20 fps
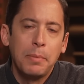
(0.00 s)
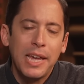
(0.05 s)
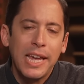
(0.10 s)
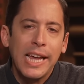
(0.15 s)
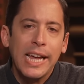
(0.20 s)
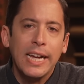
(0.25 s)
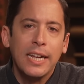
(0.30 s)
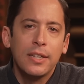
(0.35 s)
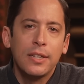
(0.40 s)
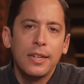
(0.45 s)

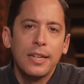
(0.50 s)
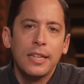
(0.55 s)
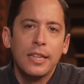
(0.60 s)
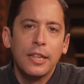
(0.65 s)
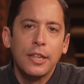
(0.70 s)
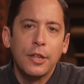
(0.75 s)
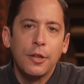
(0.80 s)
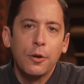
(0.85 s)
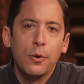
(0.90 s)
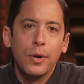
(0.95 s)
pigs
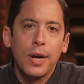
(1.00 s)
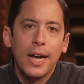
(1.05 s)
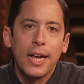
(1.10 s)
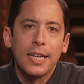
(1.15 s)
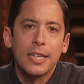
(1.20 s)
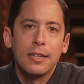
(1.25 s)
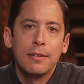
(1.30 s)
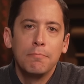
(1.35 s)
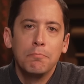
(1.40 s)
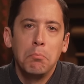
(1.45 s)
in the
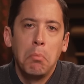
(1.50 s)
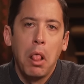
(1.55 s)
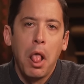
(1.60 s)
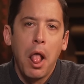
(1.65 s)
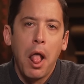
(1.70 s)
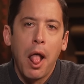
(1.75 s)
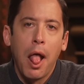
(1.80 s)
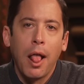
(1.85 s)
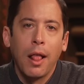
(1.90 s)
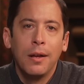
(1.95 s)
U.S.?
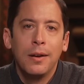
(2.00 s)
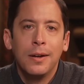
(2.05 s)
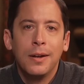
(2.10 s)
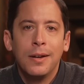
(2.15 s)
Bleh.